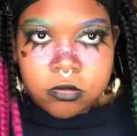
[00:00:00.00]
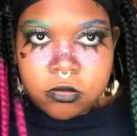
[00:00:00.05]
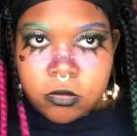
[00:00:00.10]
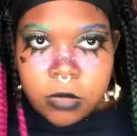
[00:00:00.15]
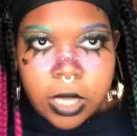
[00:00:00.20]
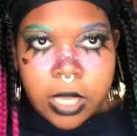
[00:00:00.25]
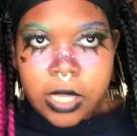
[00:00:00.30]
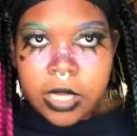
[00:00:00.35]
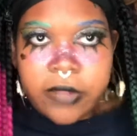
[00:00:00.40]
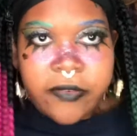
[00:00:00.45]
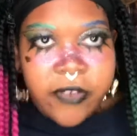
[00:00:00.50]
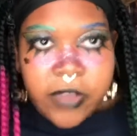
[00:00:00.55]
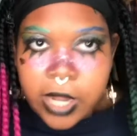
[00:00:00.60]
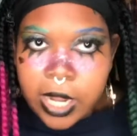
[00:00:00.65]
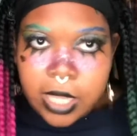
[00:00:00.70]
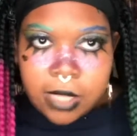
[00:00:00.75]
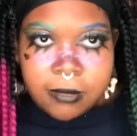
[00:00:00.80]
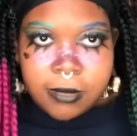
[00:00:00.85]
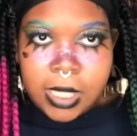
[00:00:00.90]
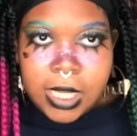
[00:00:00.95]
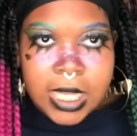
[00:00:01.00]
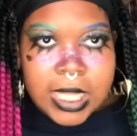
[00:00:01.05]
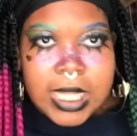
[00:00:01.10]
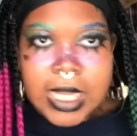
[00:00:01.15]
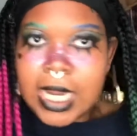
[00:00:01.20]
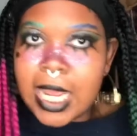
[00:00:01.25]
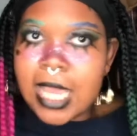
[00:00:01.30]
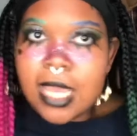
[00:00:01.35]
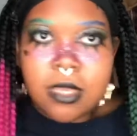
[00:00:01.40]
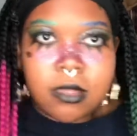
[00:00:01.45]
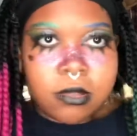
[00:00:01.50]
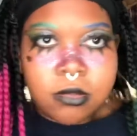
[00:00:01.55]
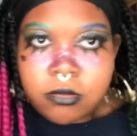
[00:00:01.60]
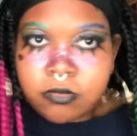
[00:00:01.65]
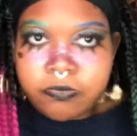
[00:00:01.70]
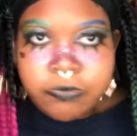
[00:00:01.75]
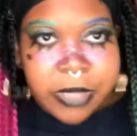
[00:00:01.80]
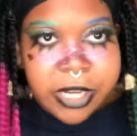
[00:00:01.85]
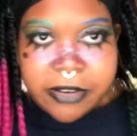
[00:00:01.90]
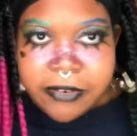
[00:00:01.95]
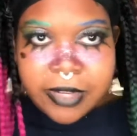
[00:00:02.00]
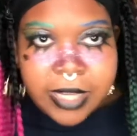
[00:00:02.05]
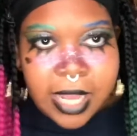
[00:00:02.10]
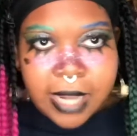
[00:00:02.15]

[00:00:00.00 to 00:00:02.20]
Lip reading: And if it ain't me, then I'm